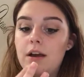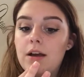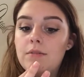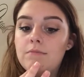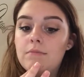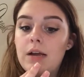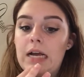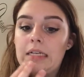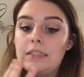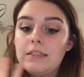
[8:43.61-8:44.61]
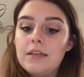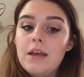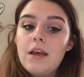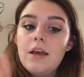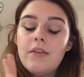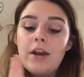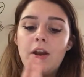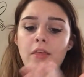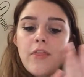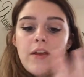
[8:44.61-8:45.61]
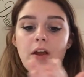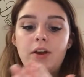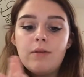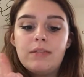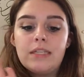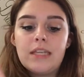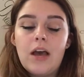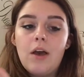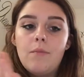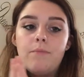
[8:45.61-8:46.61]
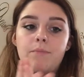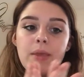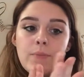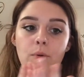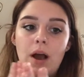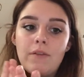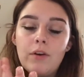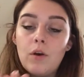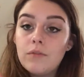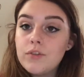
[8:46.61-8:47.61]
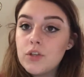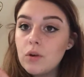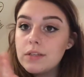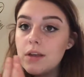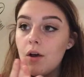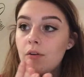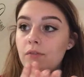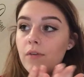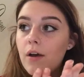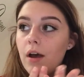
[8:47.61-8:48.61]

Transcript: And then another thing I noticed, that people have a lot of shots of